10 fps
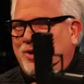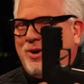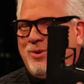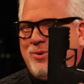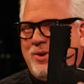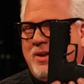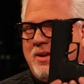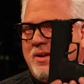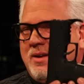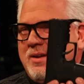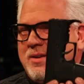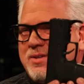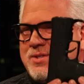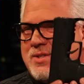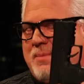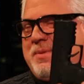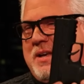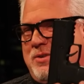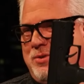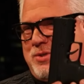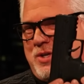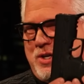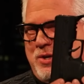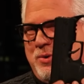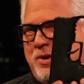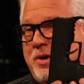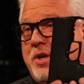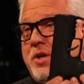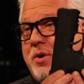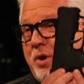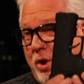own something to secure your